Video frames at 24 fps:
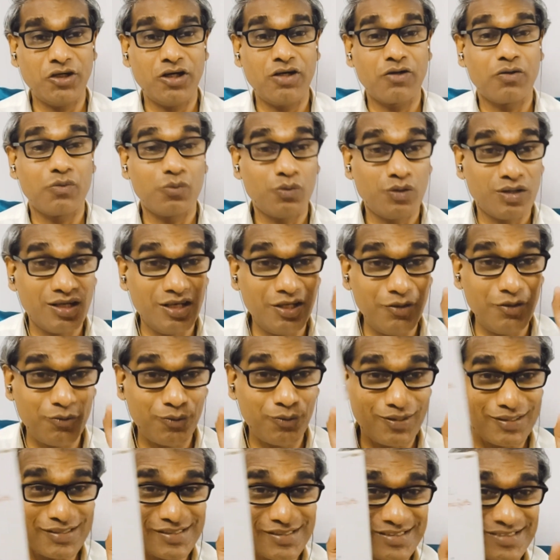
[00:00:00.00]
God only
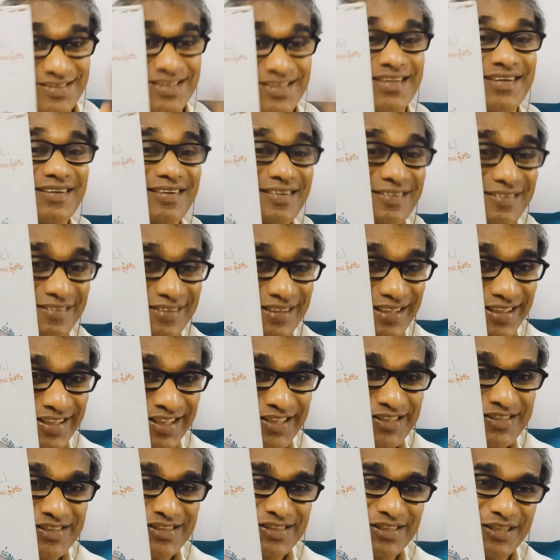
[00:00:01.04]
once,
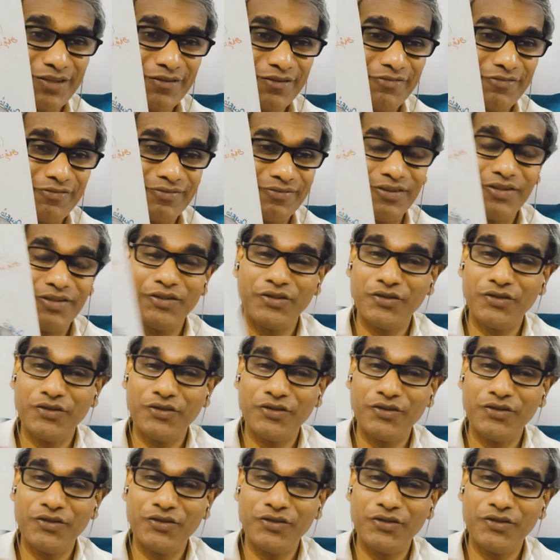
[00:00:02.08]
that is now.